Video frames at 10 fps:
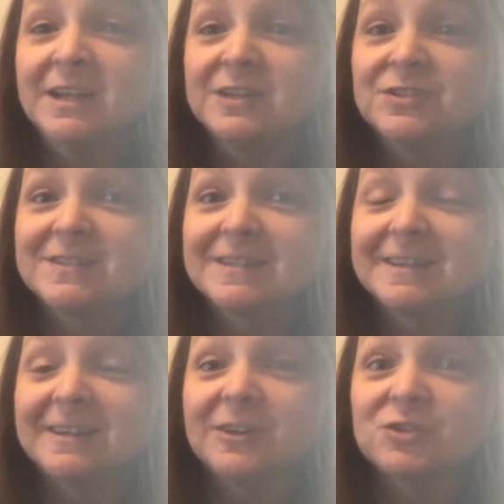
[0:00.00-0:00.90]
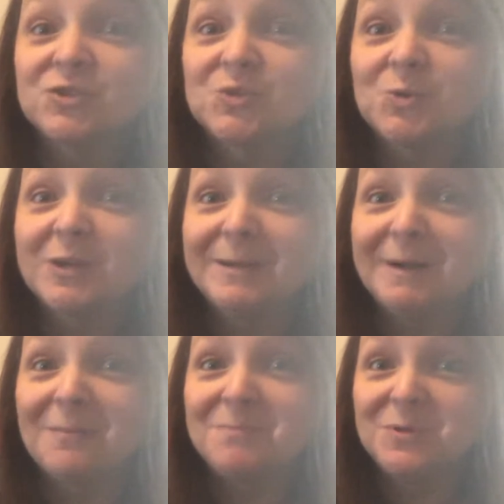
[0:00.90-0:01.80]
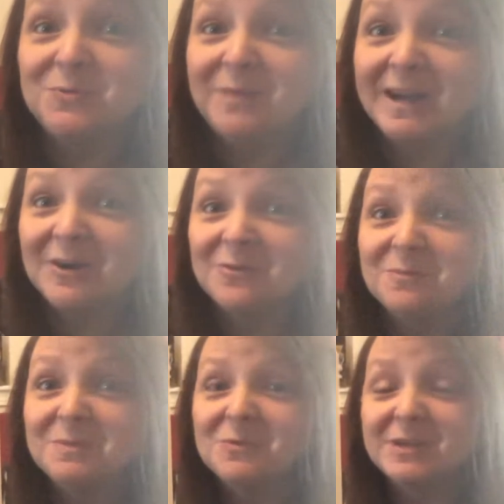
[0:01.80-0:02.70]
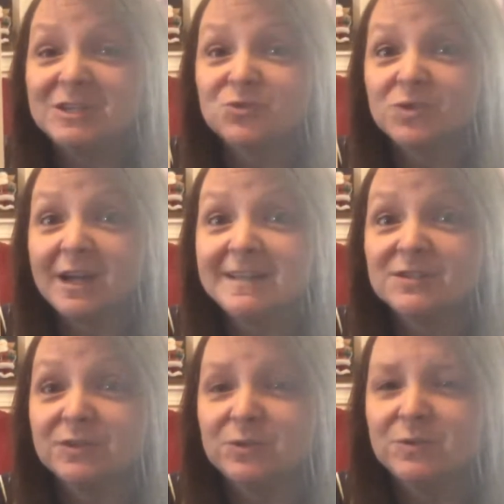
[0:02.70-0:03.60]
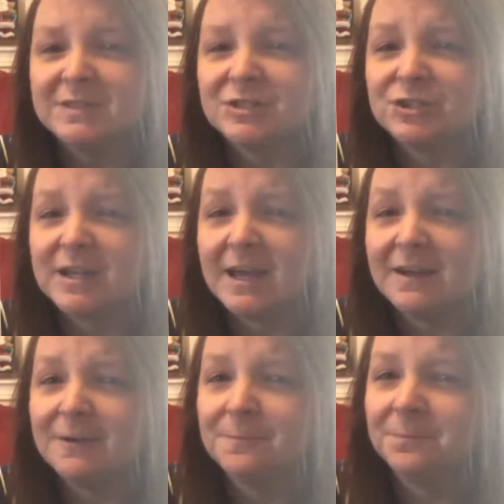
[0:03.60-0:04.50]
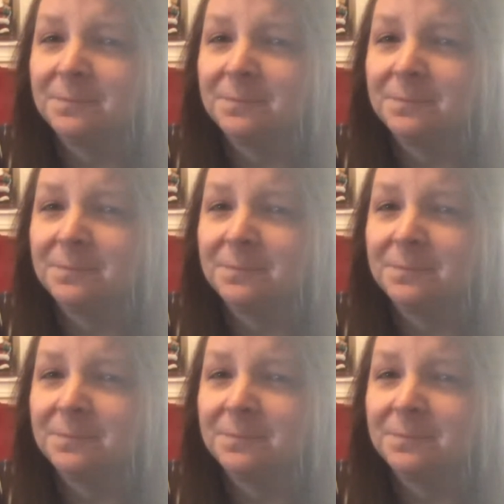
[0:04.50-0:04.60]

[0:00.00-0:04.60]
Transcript: Just like in our story about Moon Bear. Remember when he tried to lose his shadow?